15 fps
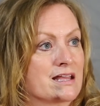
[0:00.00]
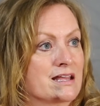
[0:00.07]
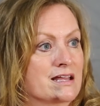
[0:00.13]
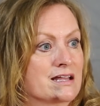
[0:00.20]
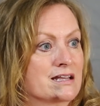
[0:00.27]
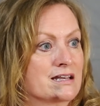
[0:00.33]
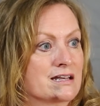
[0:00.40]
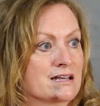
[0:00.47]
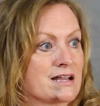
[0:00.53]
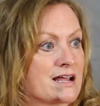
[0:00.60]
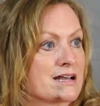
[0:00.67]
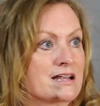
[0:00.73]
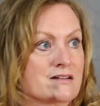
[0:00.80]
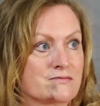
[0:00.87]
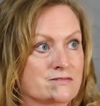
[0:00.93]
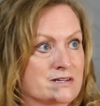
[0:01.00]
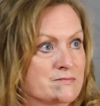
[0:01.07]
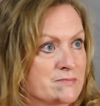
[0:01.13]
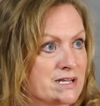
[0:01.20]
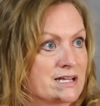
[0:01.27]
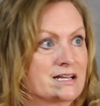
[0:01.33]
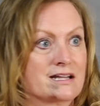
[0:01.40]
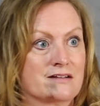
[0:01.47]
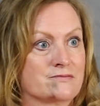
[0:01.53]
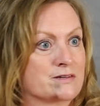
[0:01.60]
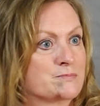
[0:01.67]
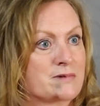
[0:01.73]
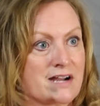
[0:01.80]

and at every meet, every